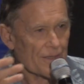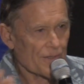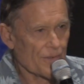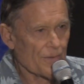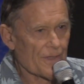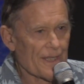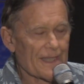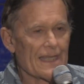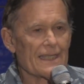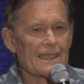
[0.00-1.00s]
do the
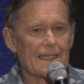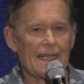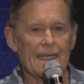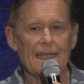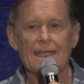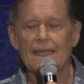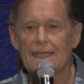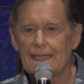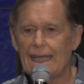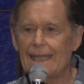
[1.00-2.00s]
things that,
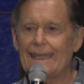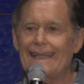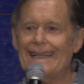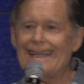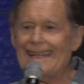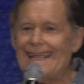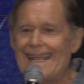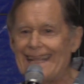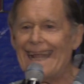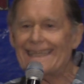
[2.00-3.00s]
that
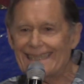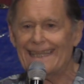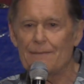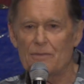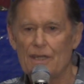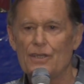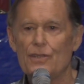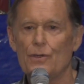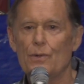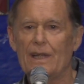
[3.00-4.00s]
he gets them to
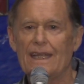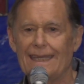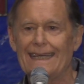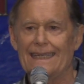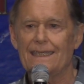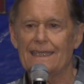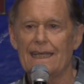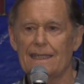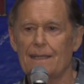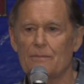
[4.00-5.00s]
do, and he does
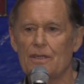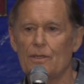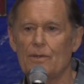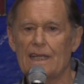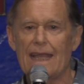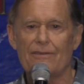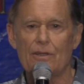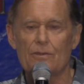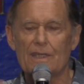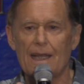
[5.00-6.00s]
get them to do it. I have
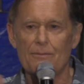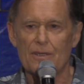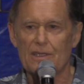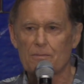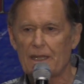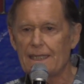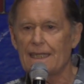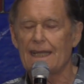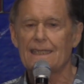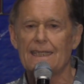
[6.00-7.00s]
no time to explain
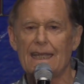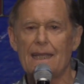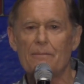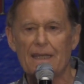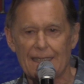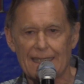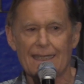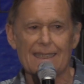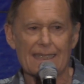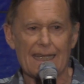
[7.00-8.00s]
that today, but he
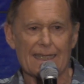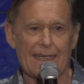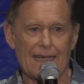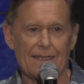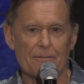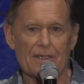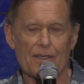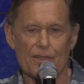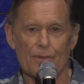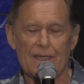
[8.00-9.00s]
does get them to
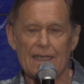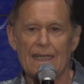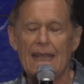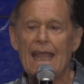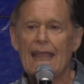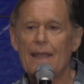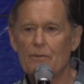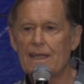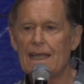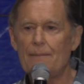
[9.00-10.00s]
do it. And
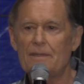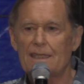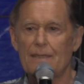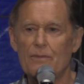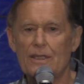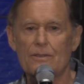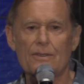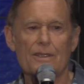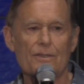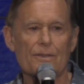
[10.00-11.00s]
what happens then, we
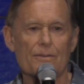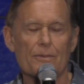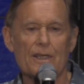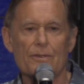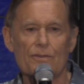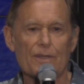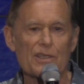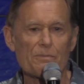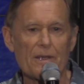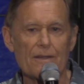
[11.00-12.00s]
don't, control, we don't
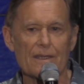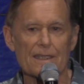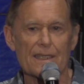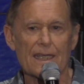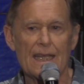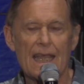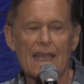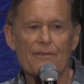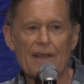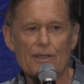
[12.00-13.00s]
trust parents.
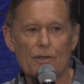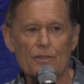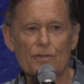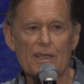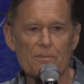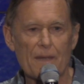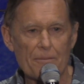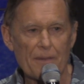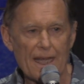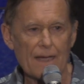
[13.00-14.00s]
If I don't trust my
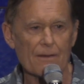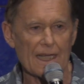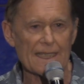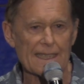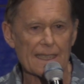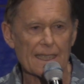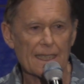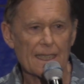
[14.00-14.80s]
parents,